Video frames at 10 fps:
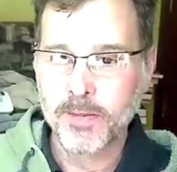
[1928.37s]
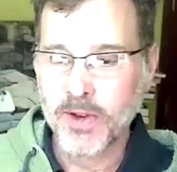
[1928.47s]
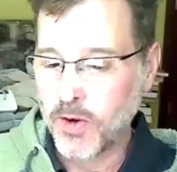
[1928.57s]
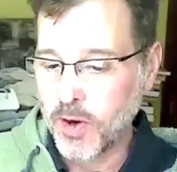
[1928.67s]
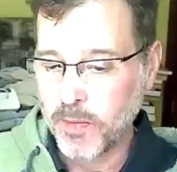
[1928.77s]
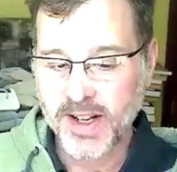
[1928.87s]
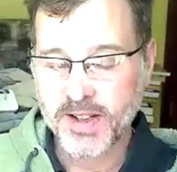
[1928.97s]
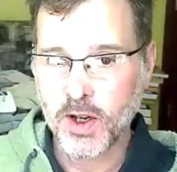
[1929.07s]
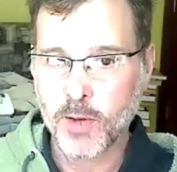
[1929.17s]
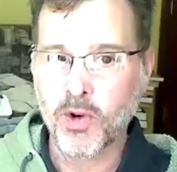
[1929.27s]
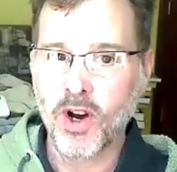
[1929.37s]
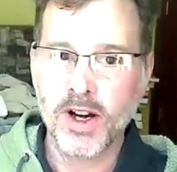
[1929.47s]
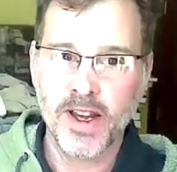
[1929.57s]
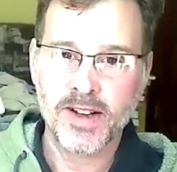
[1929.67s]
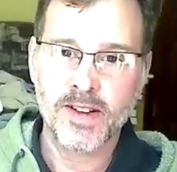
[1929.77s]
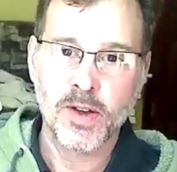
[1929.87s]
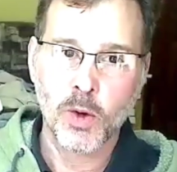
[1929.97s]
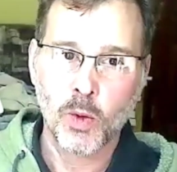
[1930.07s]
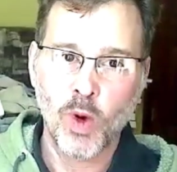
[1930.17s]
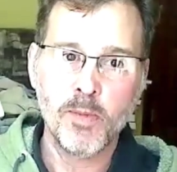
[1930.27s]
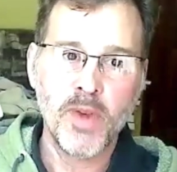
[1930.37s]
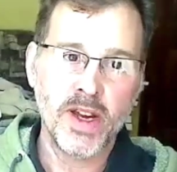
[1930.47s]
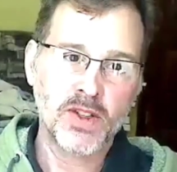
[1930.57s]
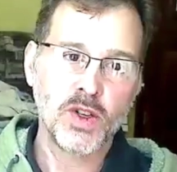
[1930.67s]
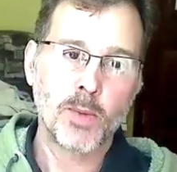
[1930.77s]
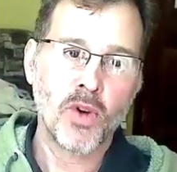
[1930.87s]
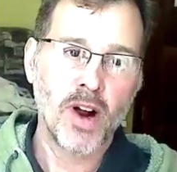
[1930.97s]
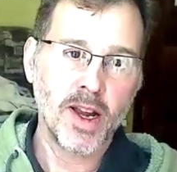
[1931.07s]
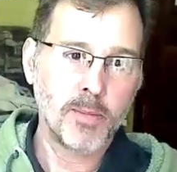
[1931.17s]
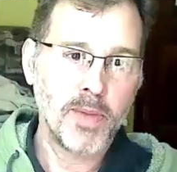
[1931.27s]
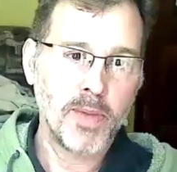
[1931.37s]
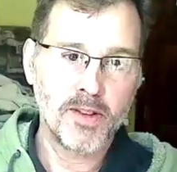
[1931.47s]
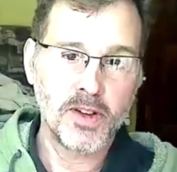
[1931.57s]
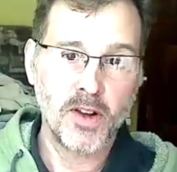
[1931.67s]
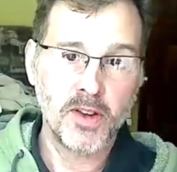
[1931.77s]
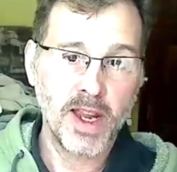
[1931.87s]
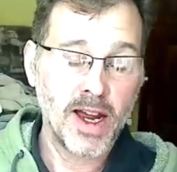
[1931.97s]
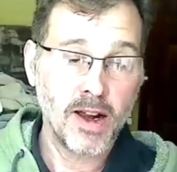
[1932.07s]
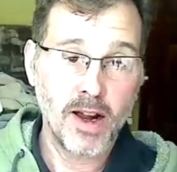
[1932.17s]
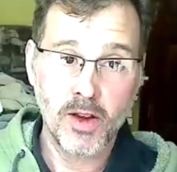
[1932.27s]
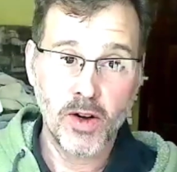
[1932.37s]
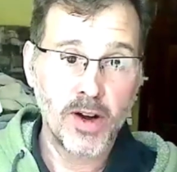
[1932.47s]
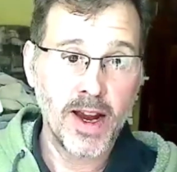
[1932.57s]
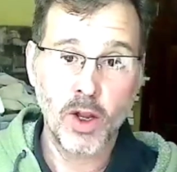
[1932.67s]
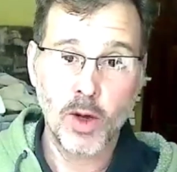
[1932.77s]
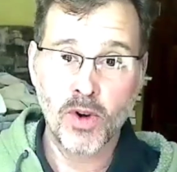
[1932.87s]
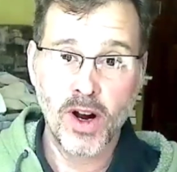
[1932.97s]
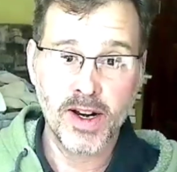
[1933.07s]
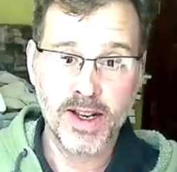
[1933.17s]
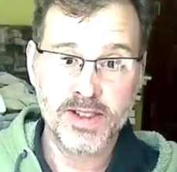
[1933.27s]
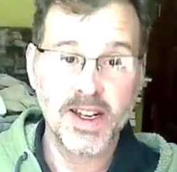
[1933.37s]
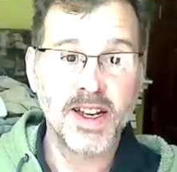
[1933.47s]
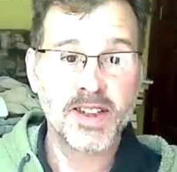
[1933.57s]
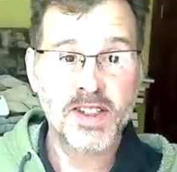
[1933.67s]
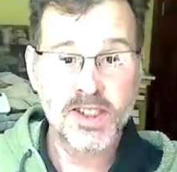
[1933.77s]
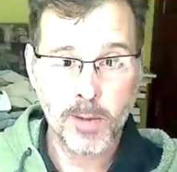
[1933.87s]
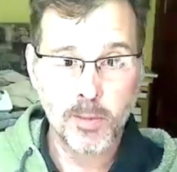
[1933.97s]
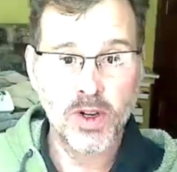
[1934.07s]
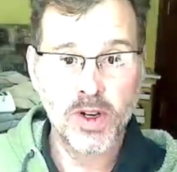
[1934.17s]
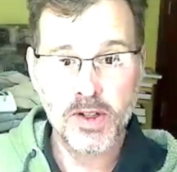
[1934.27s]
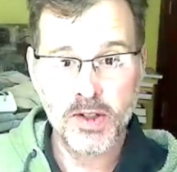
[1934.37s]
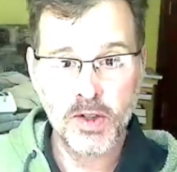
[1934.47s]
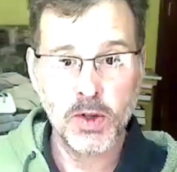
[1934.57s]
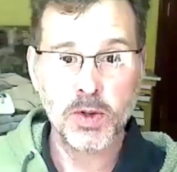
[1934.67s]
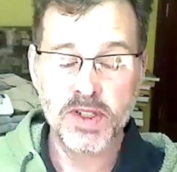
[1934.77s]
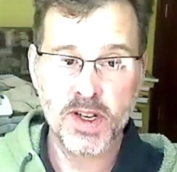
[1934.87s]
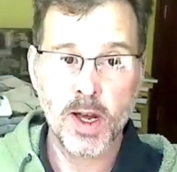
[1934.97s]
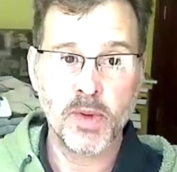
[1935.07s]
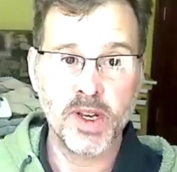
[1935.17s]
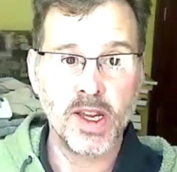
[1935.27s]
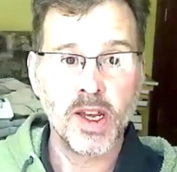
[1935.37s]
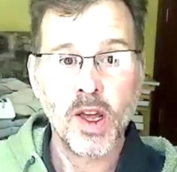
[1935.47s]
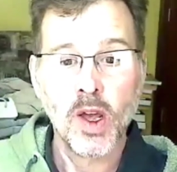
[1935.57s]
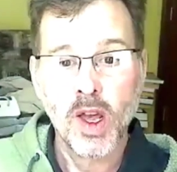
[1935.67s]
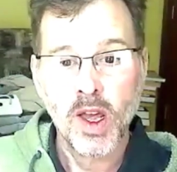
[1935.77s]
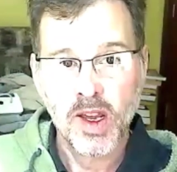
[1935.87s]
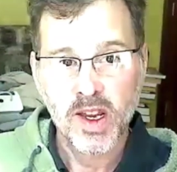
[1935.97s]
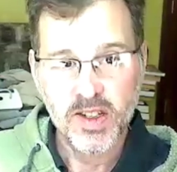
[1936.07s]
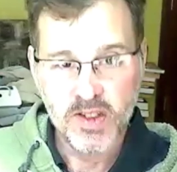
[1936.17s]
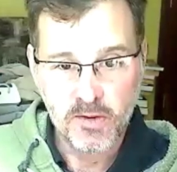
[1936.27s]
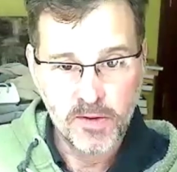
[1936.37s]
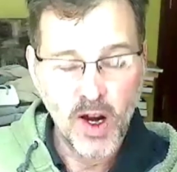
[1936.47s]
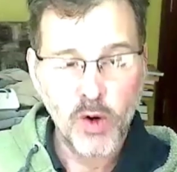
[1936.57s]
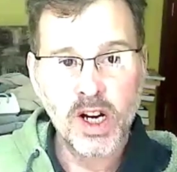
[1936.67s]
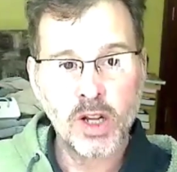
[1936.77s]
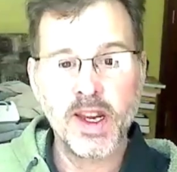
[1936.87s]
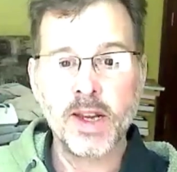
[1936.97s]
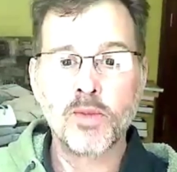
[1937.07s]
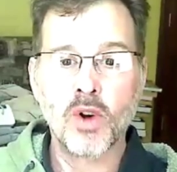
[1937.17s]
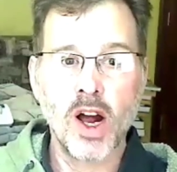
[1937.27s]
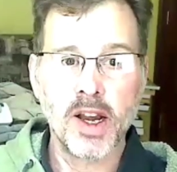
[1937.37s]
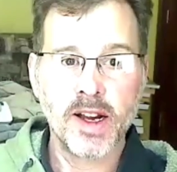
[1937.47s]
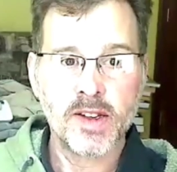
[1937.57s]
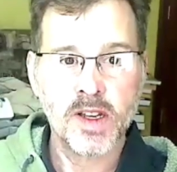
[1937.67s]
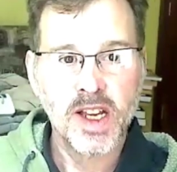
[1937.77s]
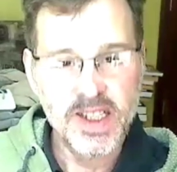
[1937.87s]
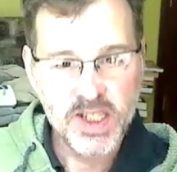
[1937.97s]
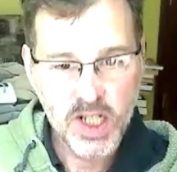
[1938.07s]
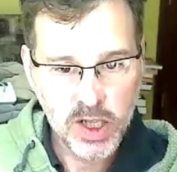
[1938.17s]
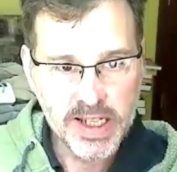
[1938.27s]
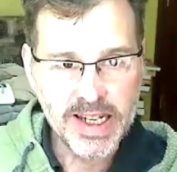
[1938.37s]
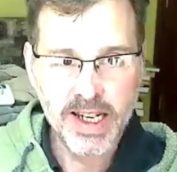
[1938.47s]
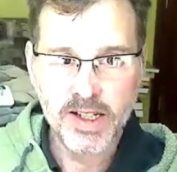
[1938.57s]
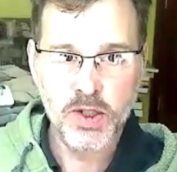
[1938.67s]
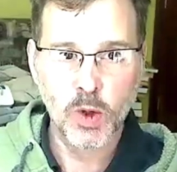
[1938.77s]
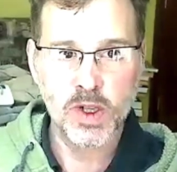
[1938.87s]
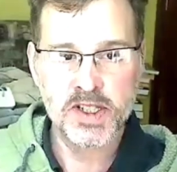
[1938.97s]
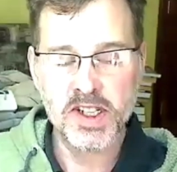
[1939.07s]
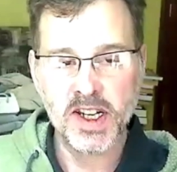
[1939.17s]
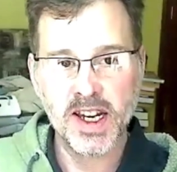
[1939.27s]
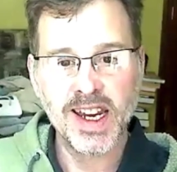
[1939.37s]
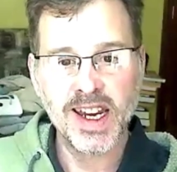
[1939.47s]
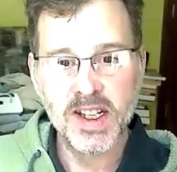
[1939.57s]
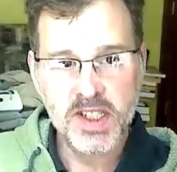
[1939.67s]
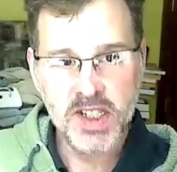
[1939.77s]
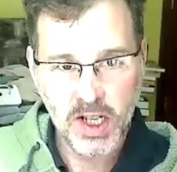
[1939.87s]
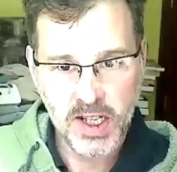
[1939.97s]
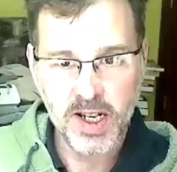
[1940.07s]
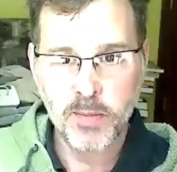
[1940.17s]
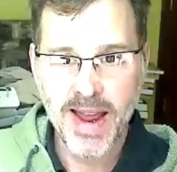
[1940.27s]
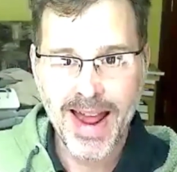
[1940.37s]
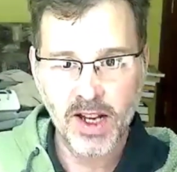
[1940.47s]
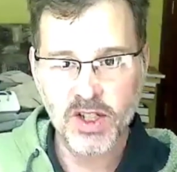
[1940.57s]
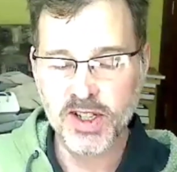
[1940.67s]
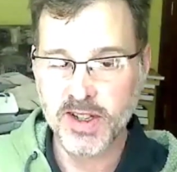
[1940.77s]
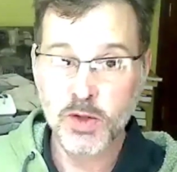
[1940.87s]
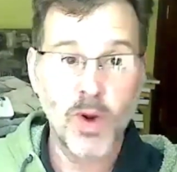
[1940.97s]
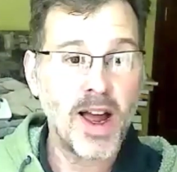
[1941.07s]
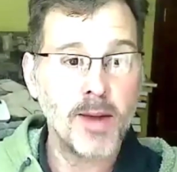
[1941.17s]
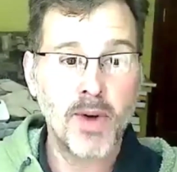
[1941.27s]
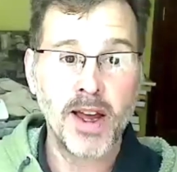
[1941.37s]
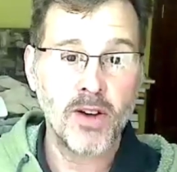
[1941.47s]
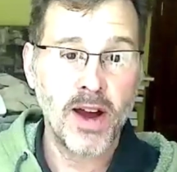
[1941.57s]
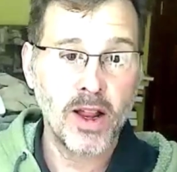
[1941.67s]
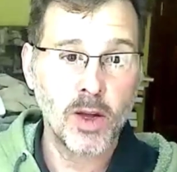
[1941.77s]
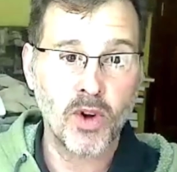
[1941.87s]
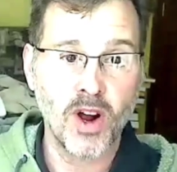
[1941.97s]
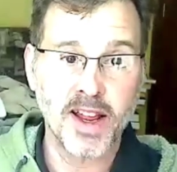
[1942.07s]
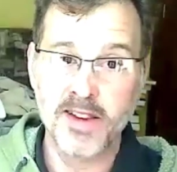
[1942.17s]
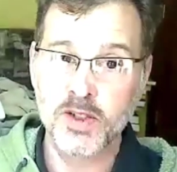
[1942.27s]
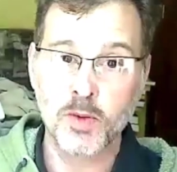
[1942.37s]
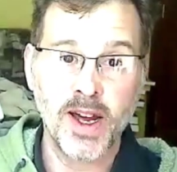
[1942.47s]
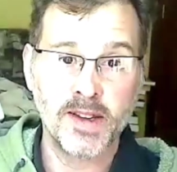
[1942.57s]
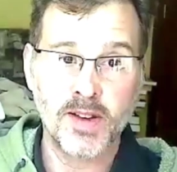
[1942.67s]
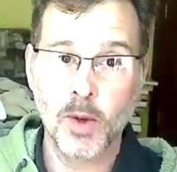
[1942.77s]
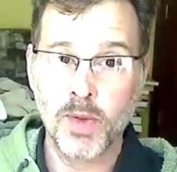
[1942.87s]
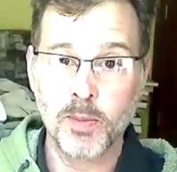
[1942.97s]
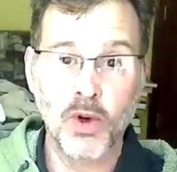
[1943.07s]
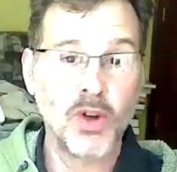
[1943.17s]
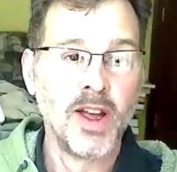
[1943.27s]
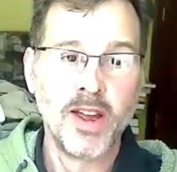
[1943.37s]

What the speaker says: going back to your product, what makes your product better than all the other aloe products? It's similar to this company. It's a very clean product. It's clean sourcing. It's clean packaging. That's why I buy your aloe product. That's why I tell people